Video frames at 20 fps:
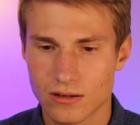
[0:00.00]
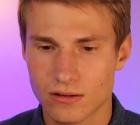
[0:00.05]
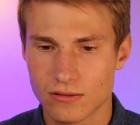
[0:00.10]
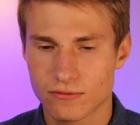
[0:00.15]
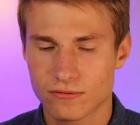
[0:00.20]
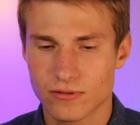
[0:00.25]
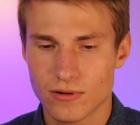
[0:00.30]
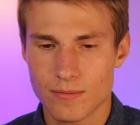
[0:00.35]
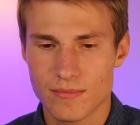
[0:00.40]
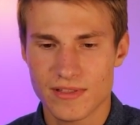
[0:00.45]

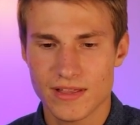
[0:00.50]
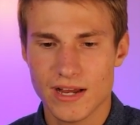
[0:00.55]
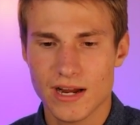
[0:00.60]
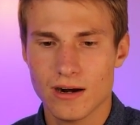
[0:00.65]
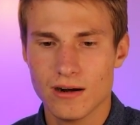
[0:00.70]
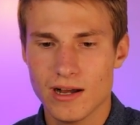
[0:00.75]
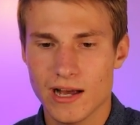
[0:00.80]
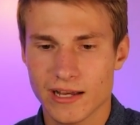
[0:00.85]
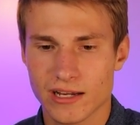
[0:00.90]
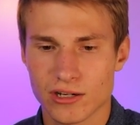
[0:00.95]
From
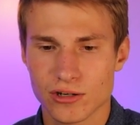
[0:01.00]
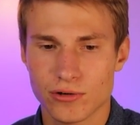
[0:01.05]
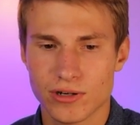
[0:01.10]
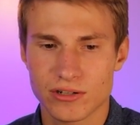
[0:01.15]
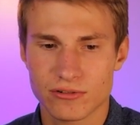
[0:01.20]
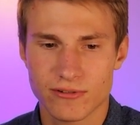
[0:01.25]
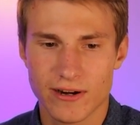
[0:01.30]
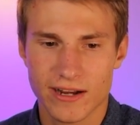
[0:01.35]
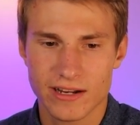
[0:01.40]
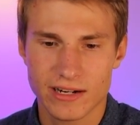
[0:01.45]
there, I can go
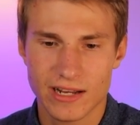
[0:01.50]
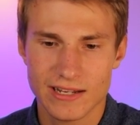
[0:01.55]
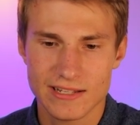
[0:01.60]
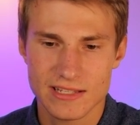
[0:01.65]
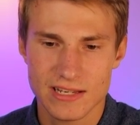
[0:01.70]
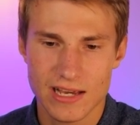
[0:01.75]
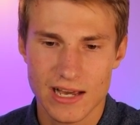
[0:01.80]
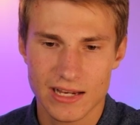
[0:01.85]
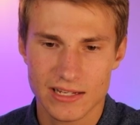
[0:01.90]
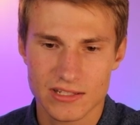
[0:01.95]
ahead and recognize
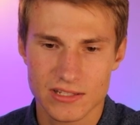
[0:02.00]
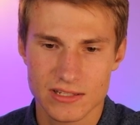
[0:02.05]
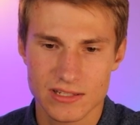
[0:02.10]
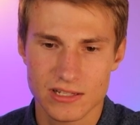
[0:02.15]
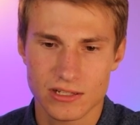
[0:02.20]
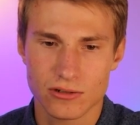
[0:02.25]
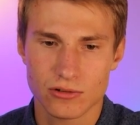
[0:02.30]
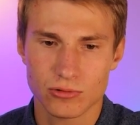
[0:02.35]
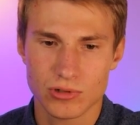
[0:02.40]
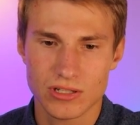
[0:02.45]
that x is
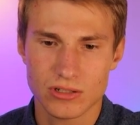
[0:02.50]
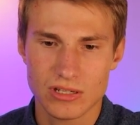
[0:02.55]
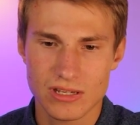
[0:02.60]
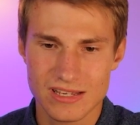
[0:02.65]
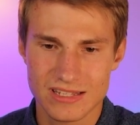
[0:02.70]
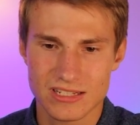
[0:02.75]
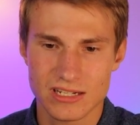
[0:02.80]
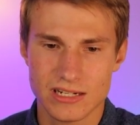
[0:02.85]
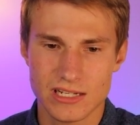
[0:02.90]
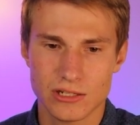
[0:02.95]

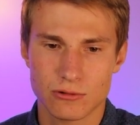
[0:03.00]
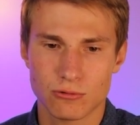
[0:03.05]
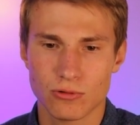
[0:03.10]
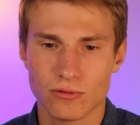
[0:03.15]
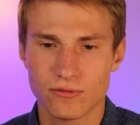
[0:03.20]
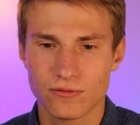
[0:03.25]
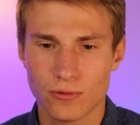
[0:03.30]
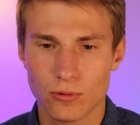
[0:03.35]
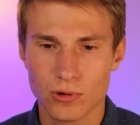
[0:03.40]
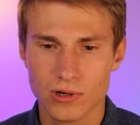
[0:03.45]
going to equal
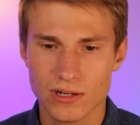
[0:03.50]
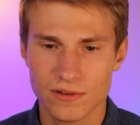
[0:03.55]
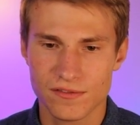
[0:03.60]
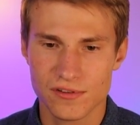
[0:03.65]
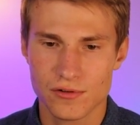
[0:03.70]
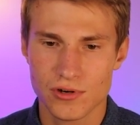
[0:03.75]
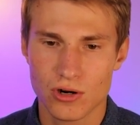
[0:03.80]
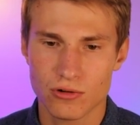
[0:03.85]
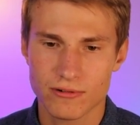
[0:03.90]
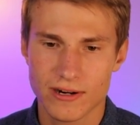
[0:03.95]
4. If
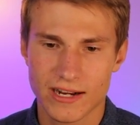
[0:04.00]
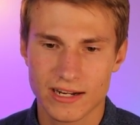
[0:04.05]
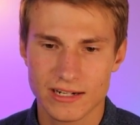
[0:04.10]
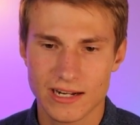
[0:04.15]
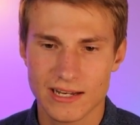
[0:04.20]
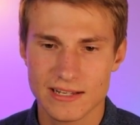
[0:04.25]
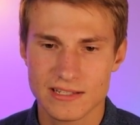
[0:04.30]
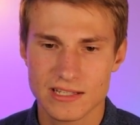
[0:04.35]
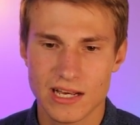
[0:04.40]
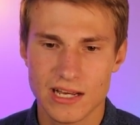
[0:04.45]
you don't
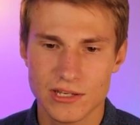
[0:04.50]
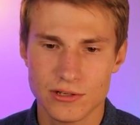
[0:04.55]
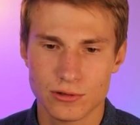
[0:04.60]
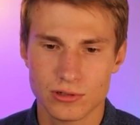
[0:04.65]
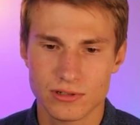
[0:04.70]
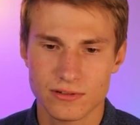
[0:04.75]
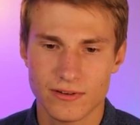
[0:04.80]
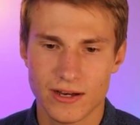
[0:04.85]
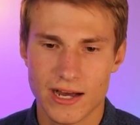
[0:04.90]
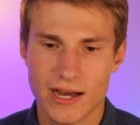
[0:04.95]
recognize that, you
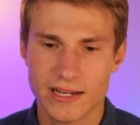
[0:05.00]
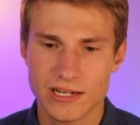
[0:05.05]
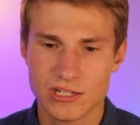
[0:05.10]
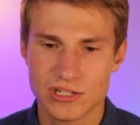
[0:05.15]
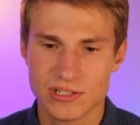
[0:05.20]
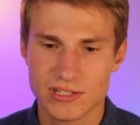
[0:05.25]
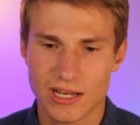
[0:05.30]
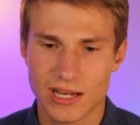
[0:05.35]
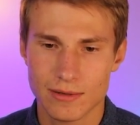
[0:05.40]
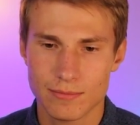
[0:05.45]
can divide
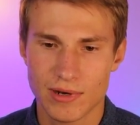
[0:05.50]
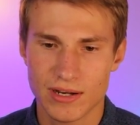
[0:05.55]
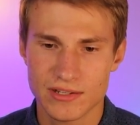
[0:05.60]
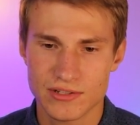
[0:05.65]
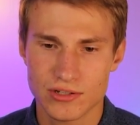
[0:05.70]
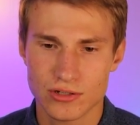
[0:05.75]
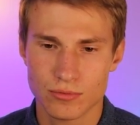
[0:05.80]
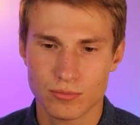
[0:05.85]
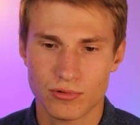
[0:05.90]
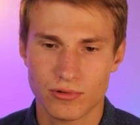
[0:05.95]
each side by
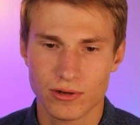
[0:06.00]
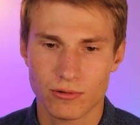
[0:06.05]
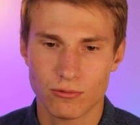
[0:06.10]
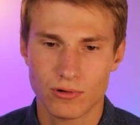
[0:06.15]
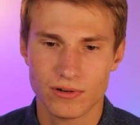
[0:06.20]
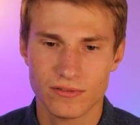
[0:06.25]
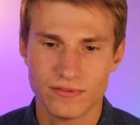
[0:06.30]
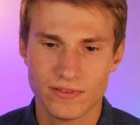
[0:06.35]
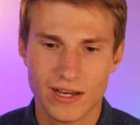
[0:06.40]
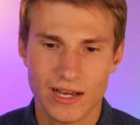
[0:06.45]

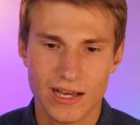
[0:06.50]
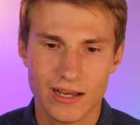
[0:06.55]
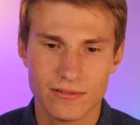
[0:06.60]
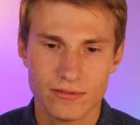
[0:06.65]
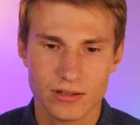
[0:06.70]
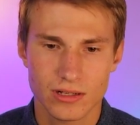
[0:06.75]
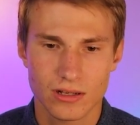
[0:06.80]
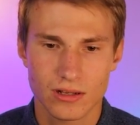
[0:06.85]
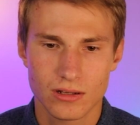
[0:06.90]
0.15.